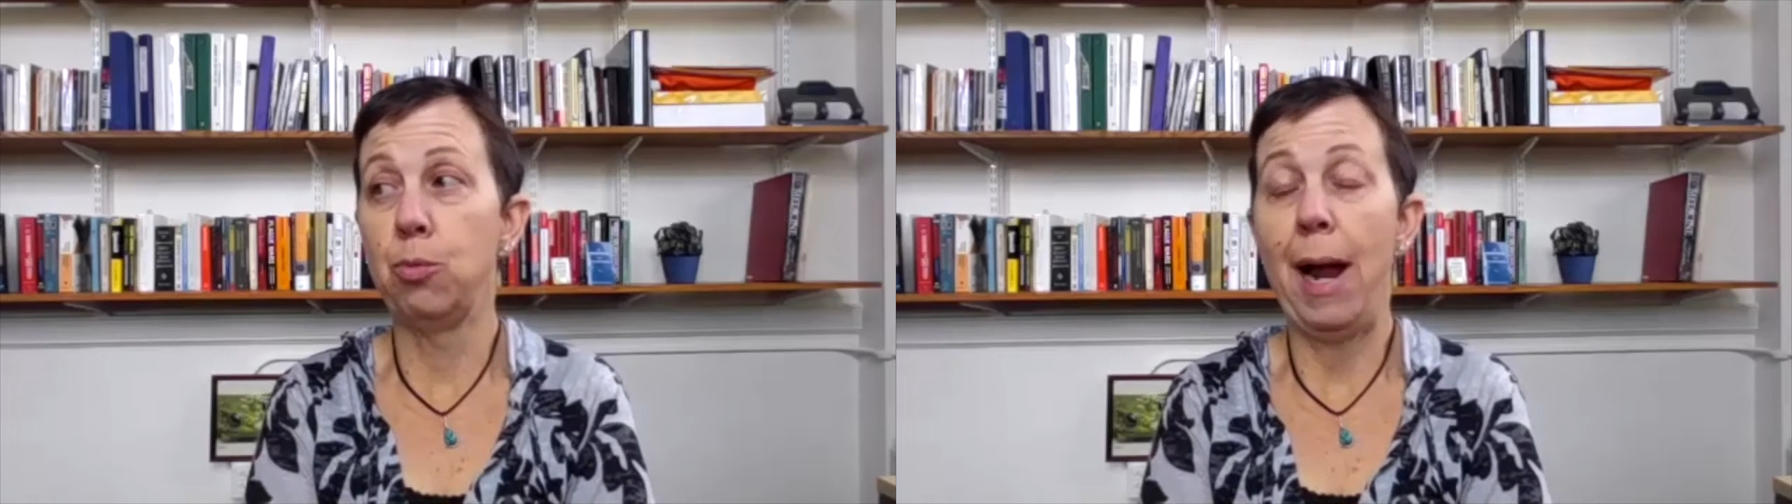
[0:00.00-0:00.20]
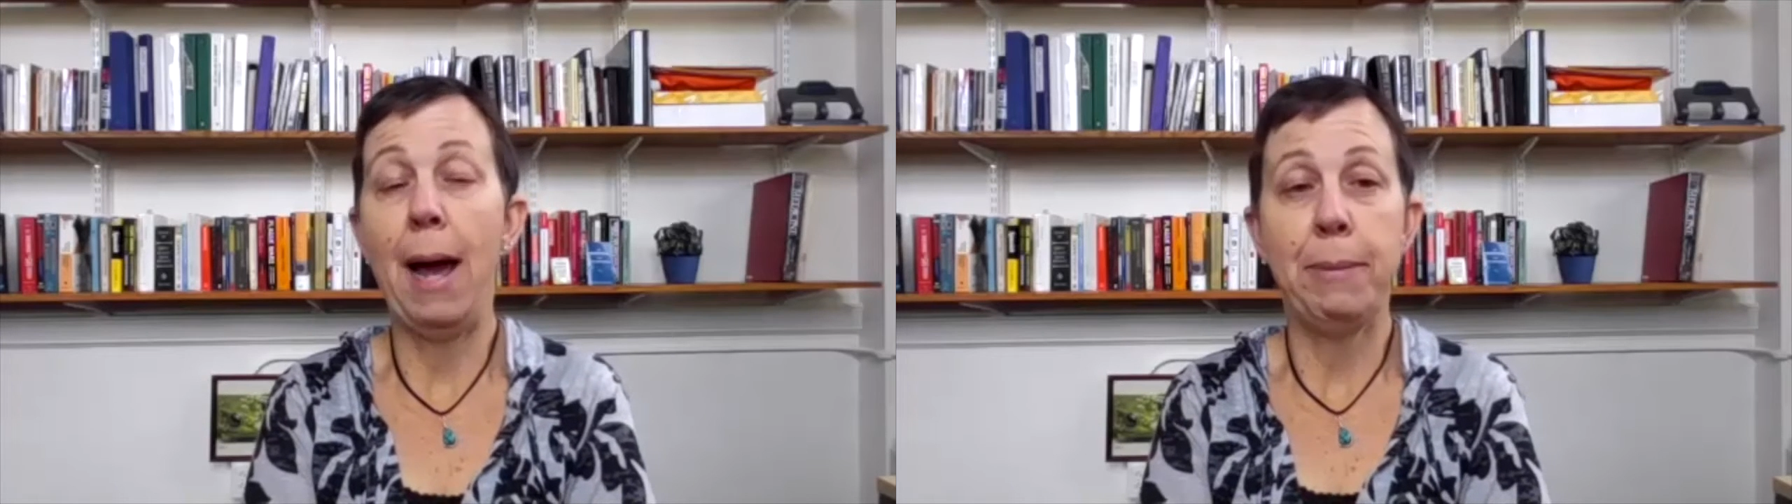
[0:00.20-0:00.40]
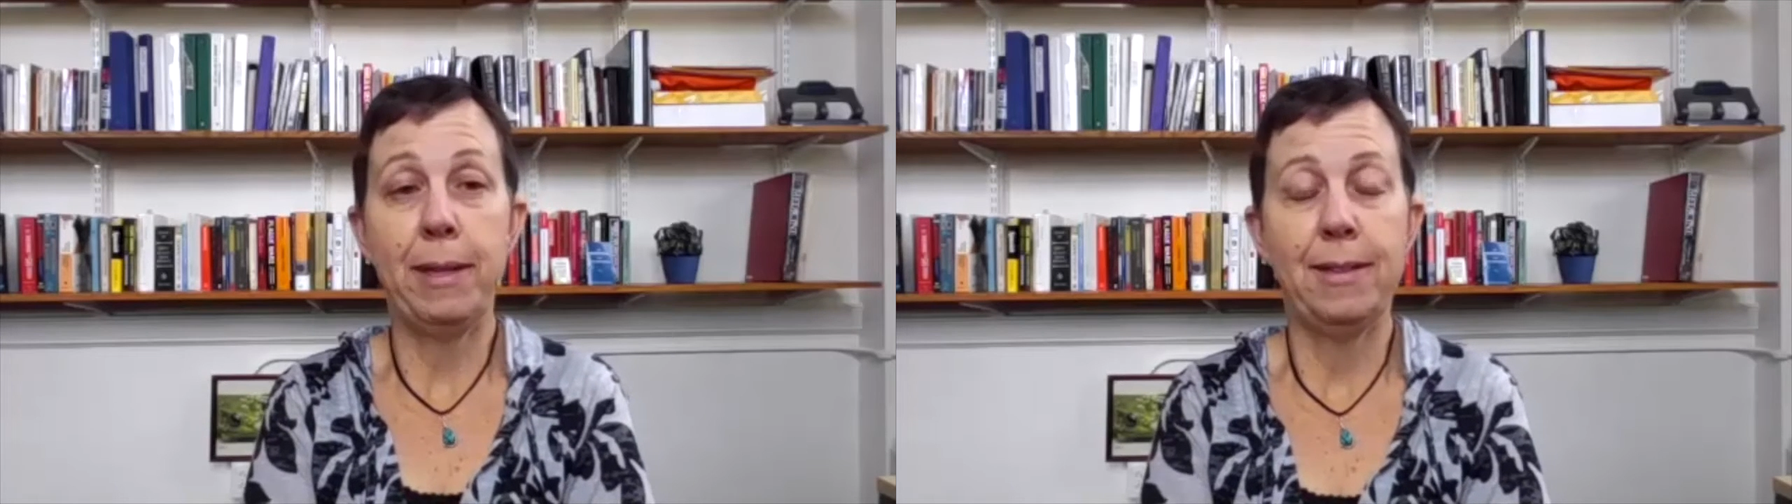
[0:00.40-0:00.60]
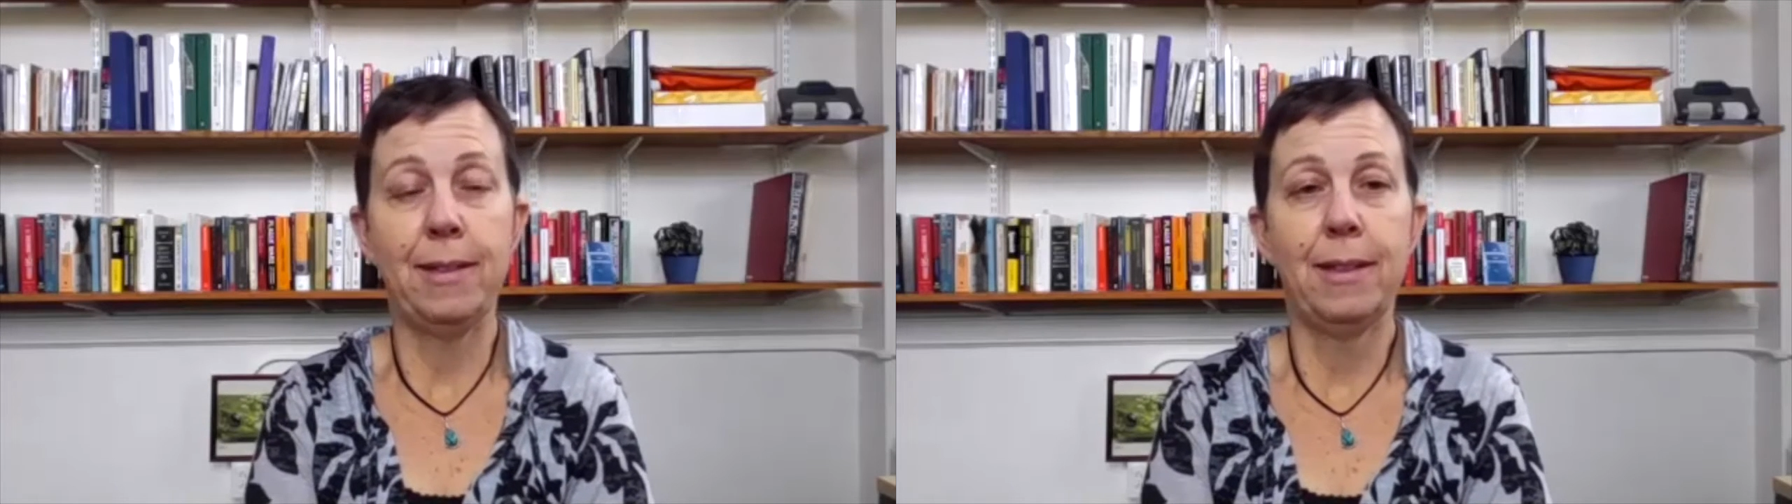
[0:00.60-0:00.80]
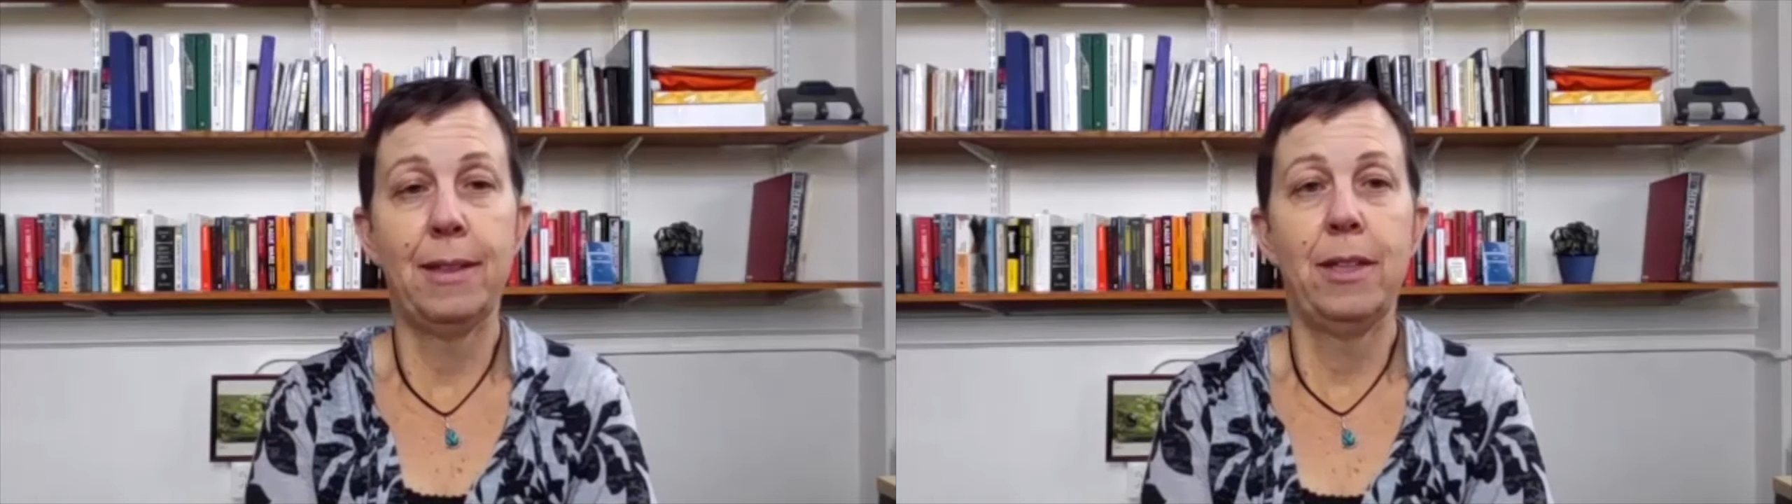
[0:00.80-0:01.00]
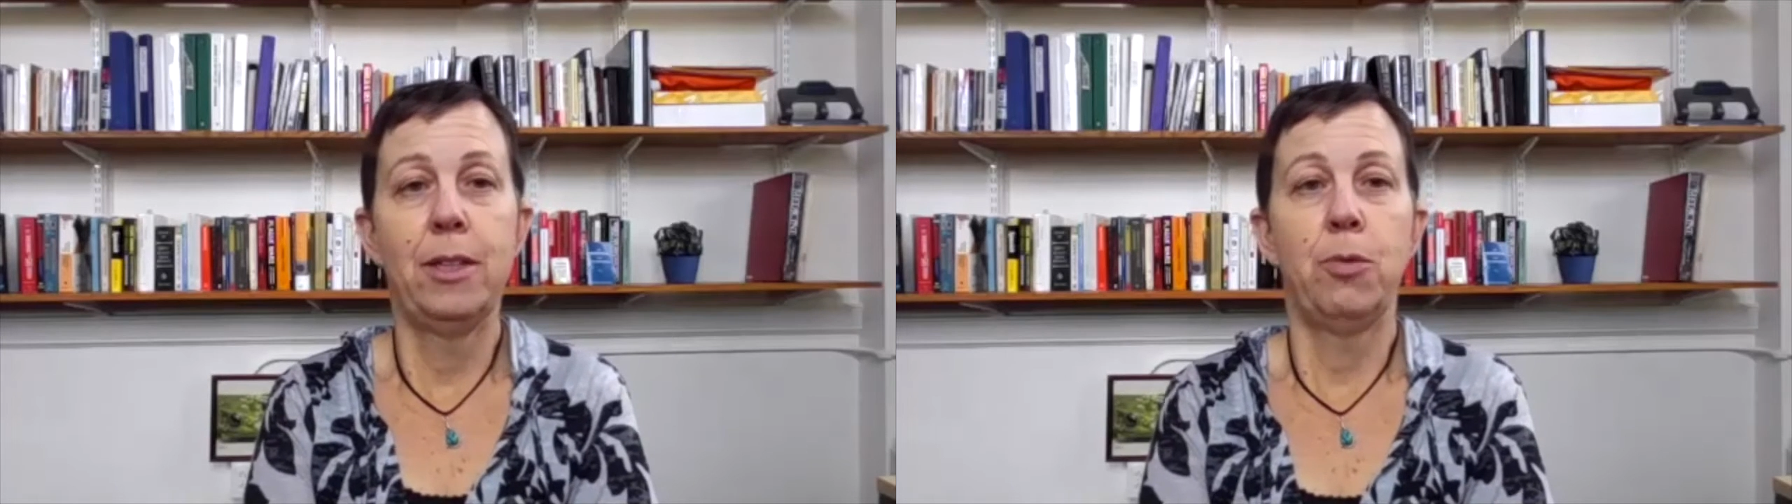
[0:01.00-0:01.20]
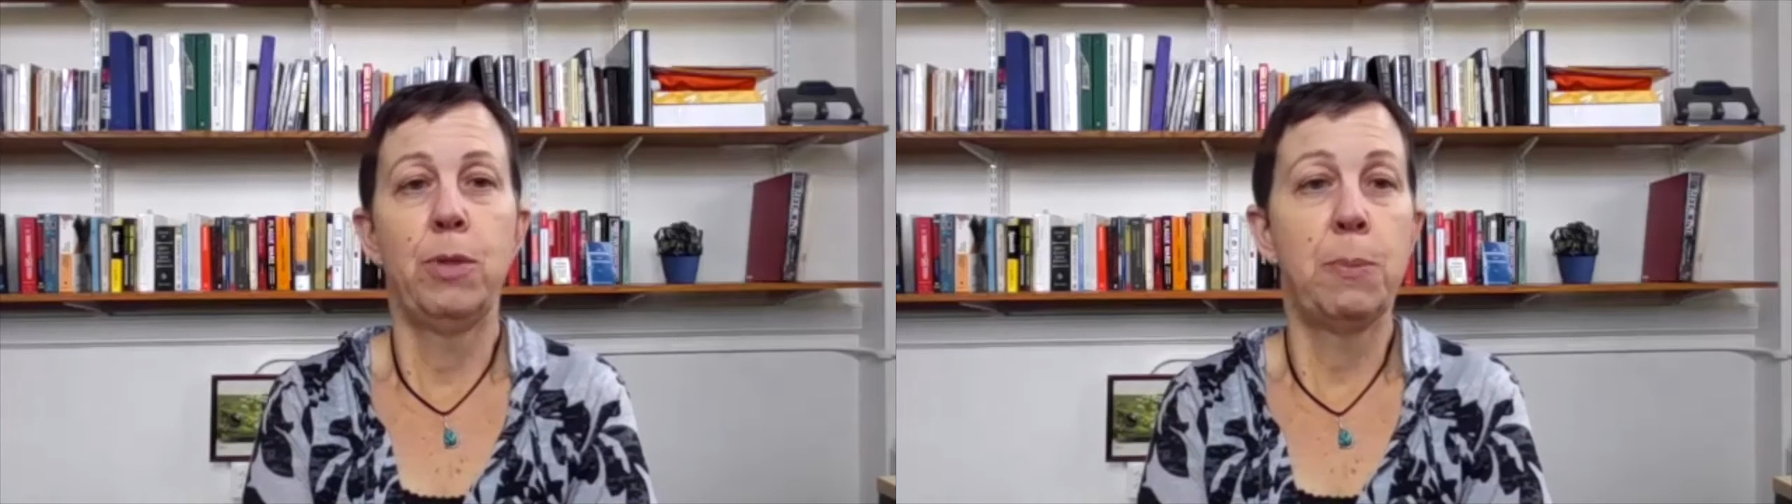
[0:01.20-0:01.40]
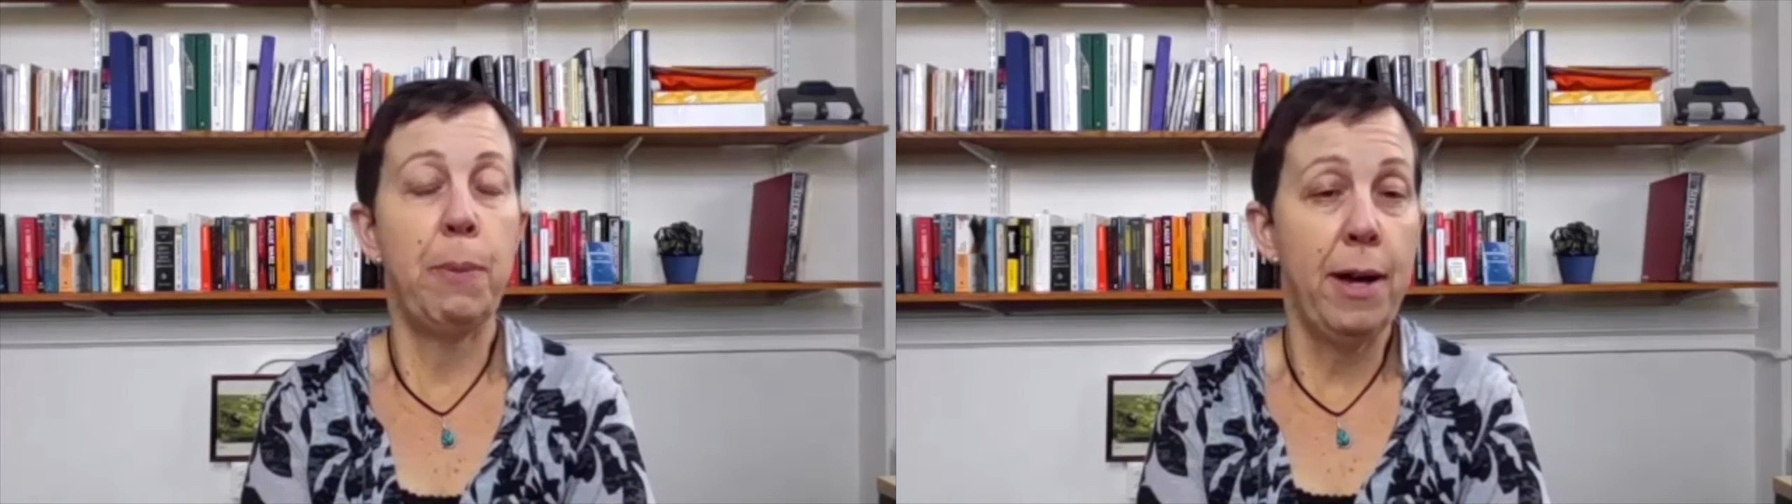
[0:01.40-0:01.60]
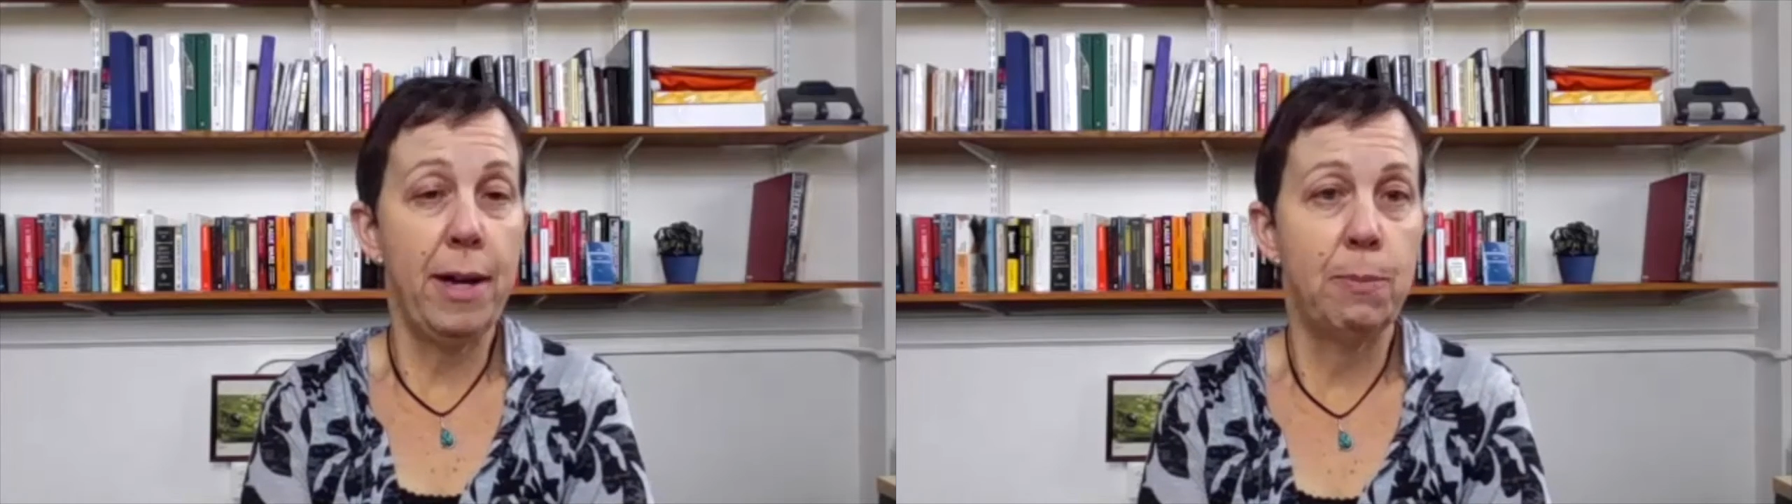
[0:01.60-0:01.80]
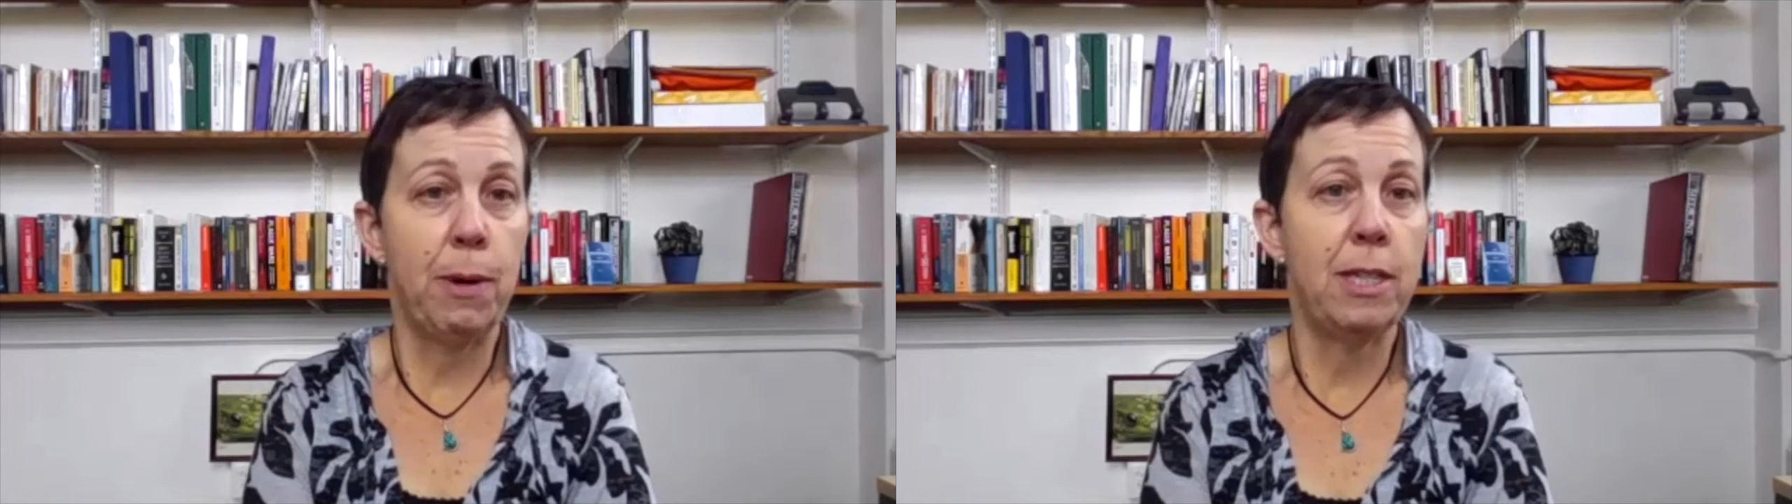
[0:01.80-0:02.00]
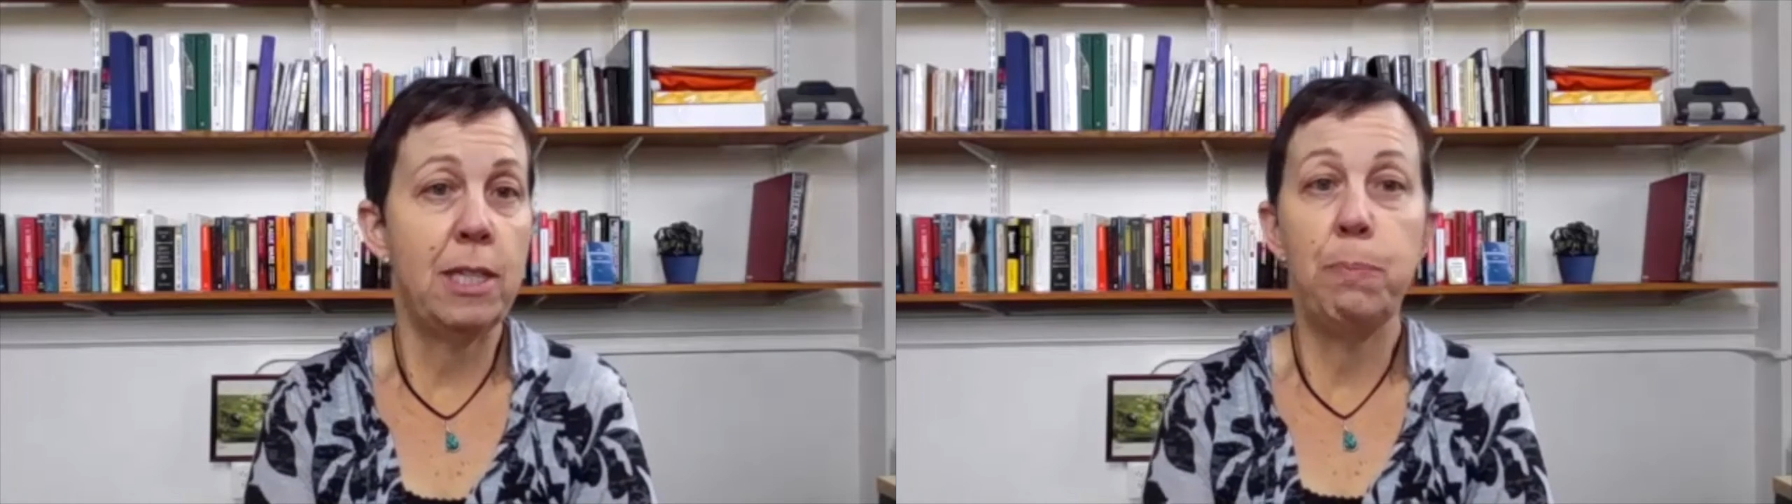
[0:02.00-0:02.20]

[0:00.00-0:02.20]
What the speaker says: rapid response by these